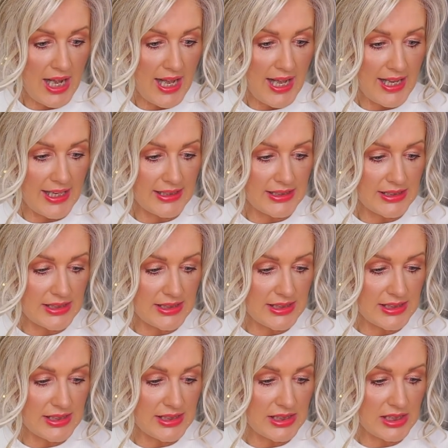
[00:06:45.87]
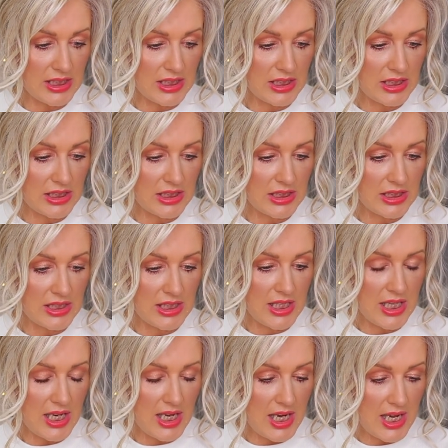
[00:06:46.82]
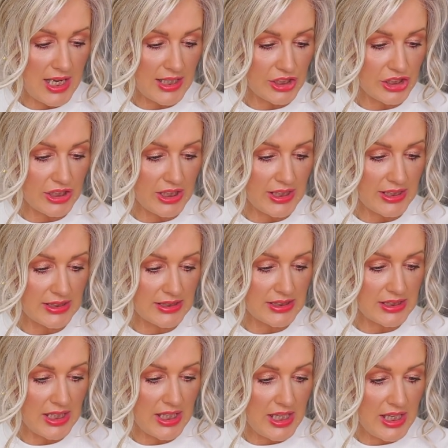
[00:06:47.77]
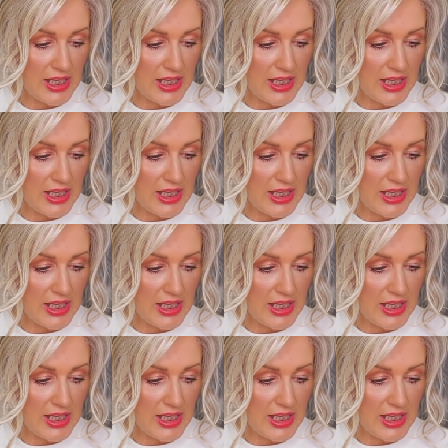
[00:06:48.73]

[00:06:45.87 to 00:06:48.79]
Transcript: and lashes.